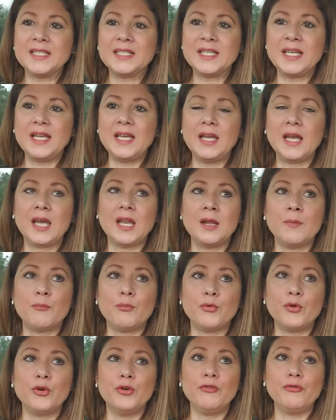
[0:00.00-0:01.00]
see an
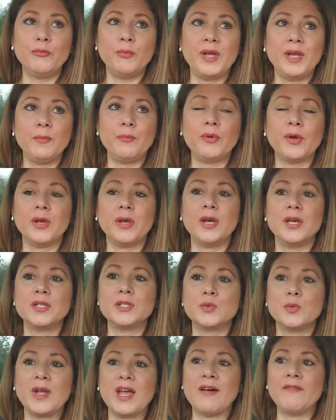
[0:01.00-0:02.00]
improvement, because
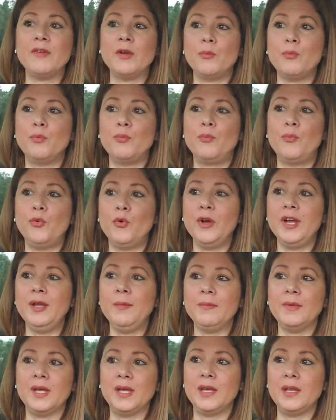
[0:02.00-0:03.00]
we have an
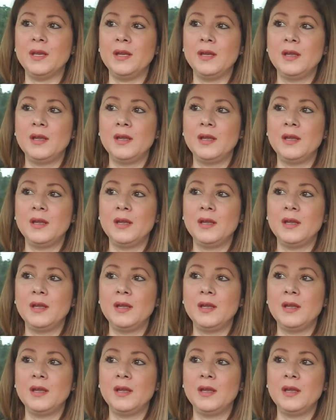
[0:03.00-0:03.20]
appointment,